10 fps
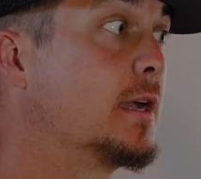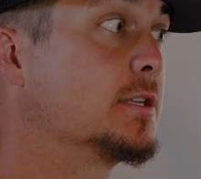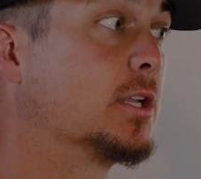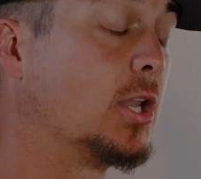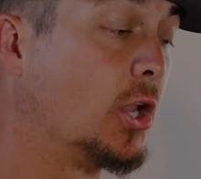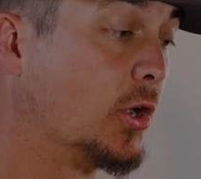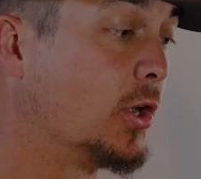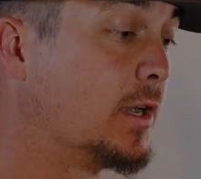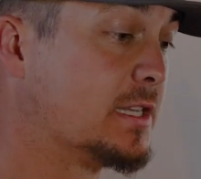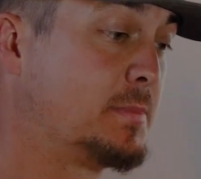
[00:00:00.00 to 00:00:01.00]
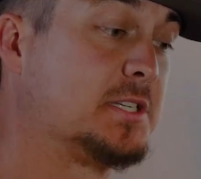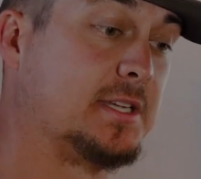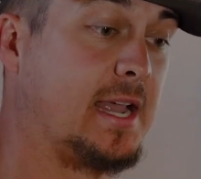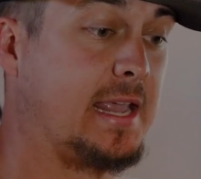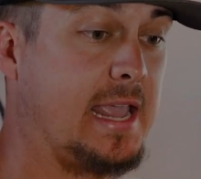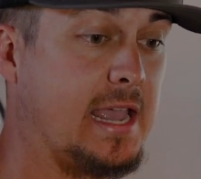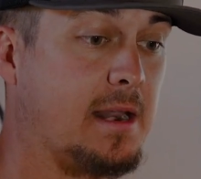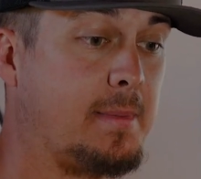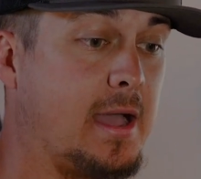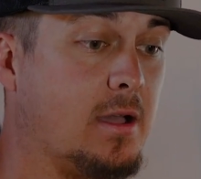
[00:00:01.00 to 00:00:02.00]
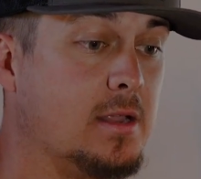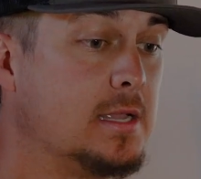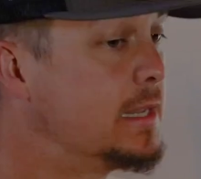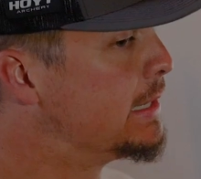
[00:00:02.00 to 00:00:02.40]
to learn as much as I can about